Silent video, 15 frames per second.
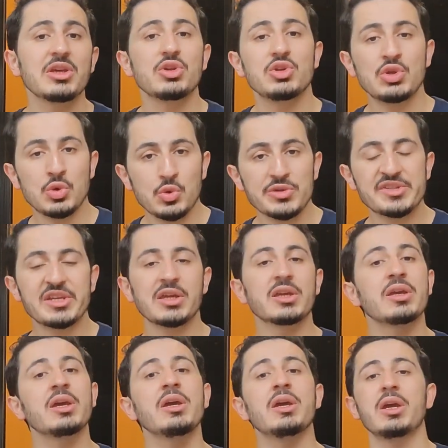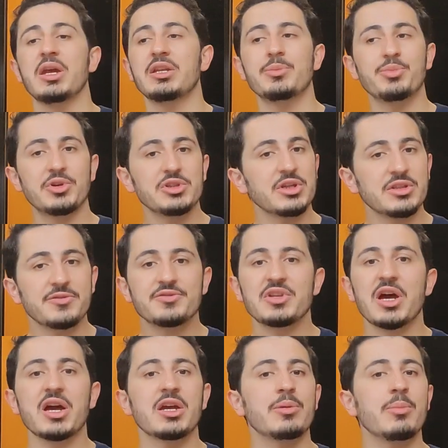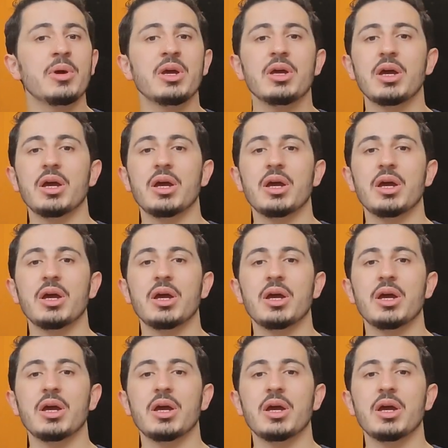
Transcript: using in a period of time